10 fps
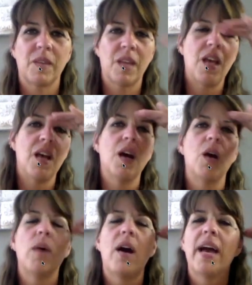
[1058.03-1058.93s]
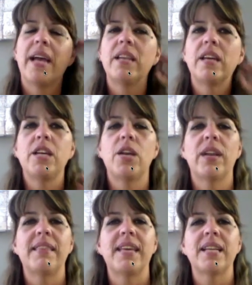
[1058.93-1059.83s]
and I
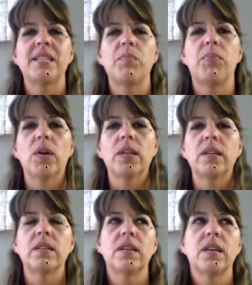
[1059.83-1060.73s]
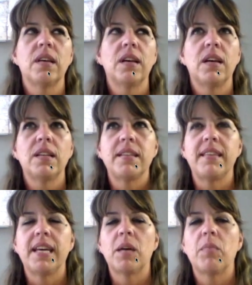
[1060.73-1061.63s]
think it's important to
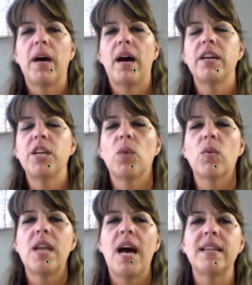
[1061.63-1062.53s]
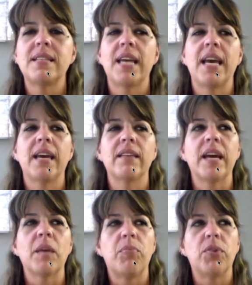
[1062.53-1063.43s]
think about, we're not saying like
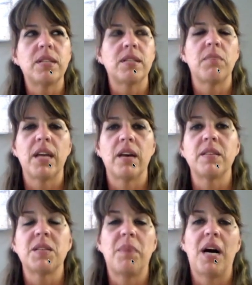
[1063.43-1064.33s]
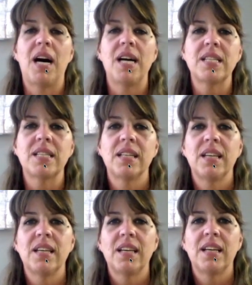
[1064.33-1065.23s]
put somebody on the spot
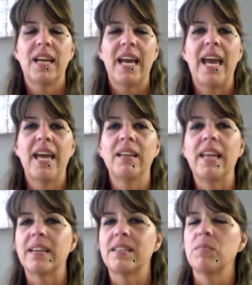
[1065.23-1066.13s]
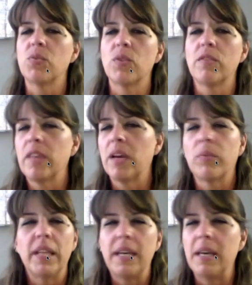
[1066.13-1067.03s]
and like some sort of like
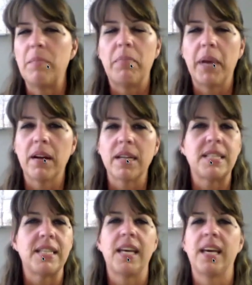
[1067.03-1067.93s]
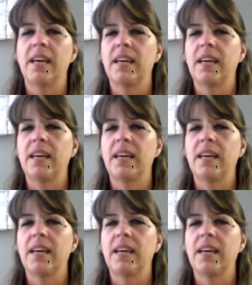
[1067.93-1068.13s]
really embarrassing